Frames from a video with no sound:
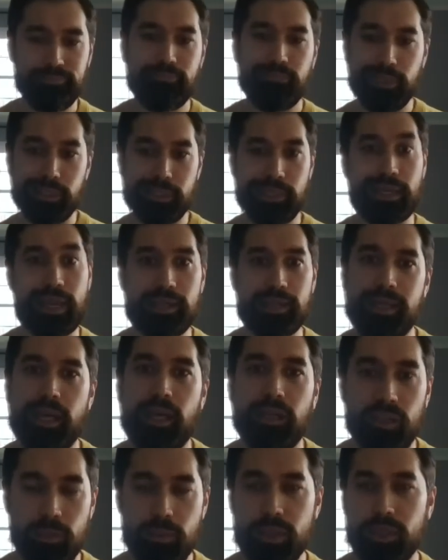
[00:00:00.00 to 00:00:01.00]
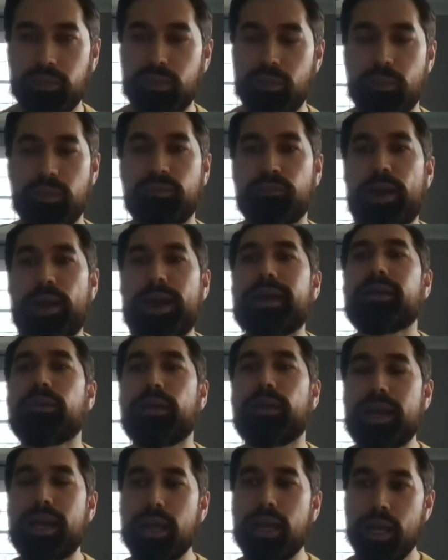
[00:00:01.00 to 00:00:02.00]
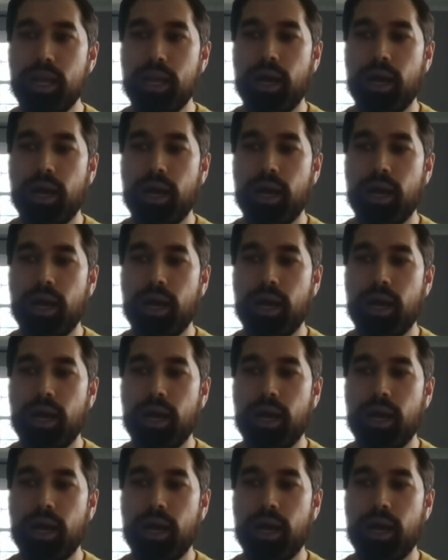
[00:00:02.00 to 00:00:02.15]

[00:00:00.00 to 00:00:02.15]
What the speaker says: kick us out. To be frank, right?